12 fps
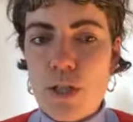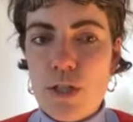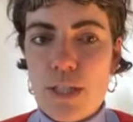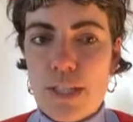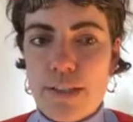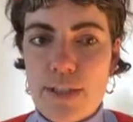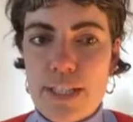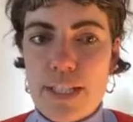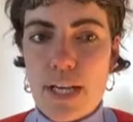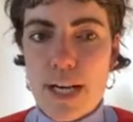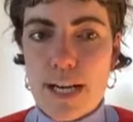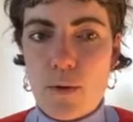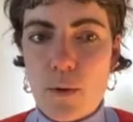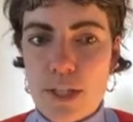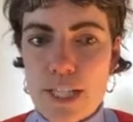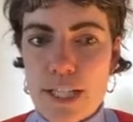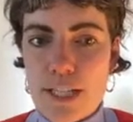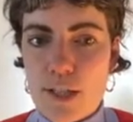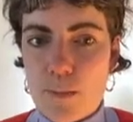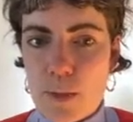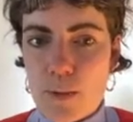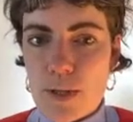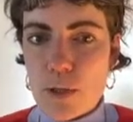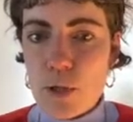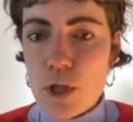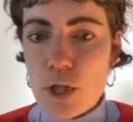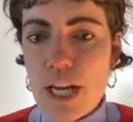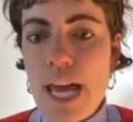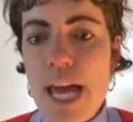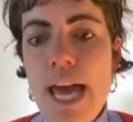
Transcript: delivers high-quality dispute resolution.